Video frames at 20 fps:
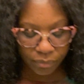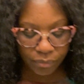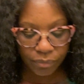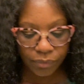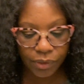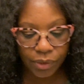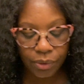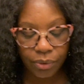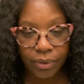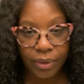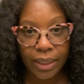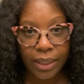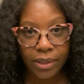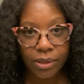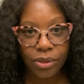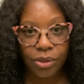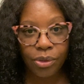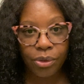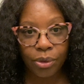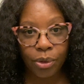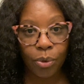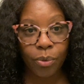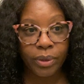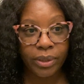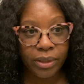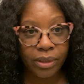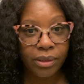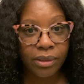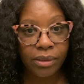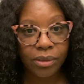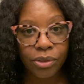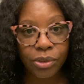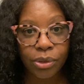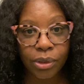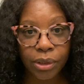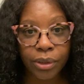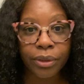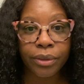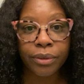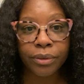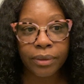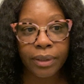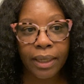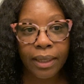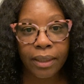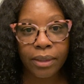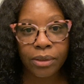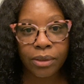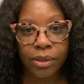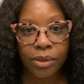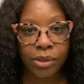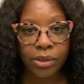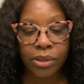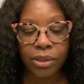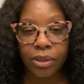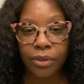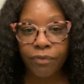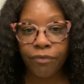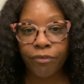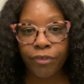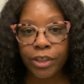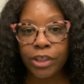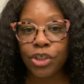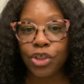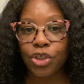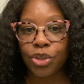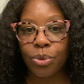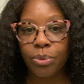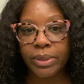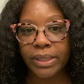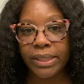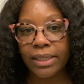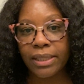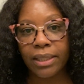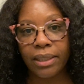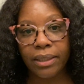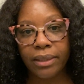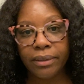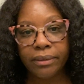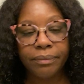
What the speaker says: So that you're going to learn how to cook French cuisine.